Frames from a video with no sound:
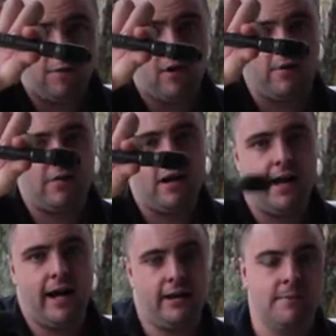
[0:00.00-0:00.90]
Lightstar
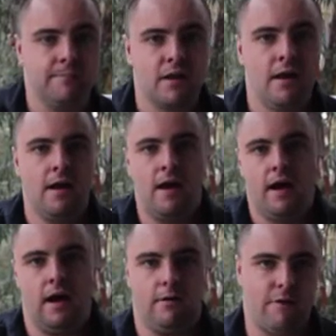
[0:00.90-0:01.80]
80.
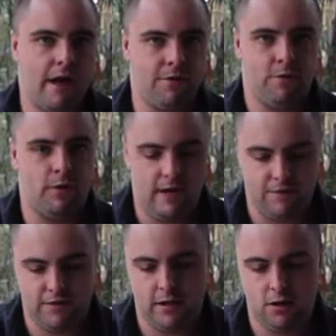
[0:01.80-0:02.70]
I ran through it in that
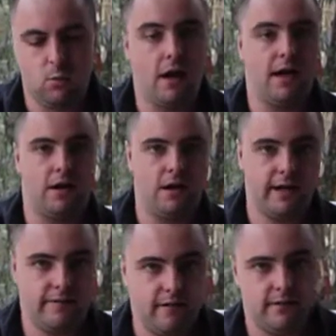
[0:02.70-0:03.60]
video why I
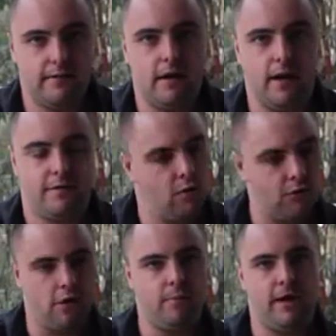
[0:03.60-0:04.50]
liked it. I did
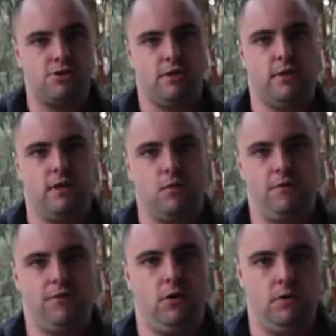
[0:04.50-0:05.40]
also mention that
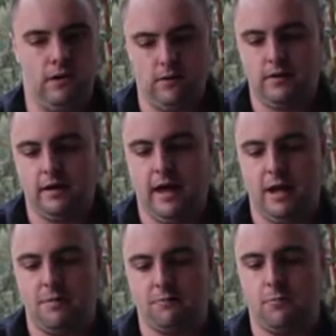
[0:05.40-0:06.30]
there
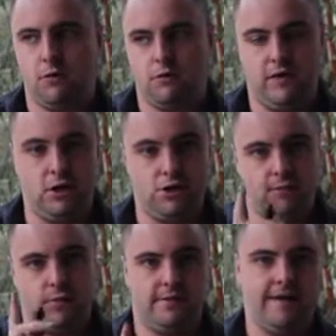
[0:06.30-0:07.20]
had been reports of issues
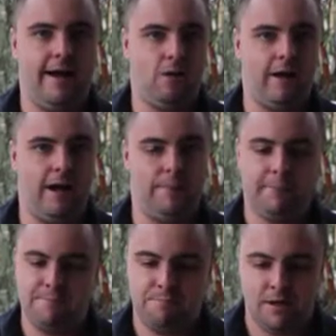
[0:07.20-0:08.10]
with the tail cap.
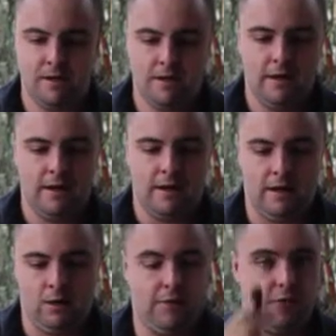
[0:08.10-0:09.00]

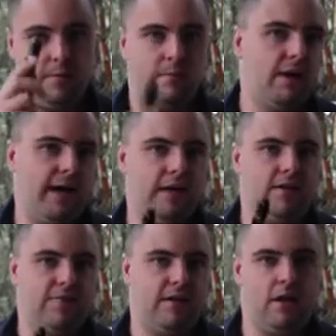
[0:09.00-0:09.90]
Now this has been my
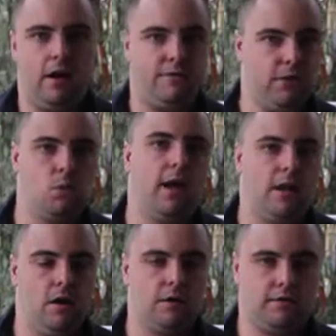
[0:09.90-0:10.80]
EDC light for quite
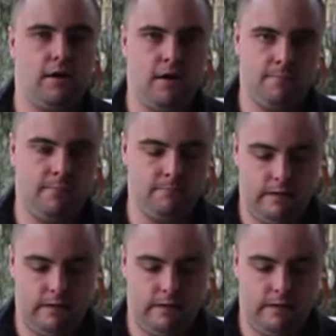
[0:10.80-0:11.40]
a long time.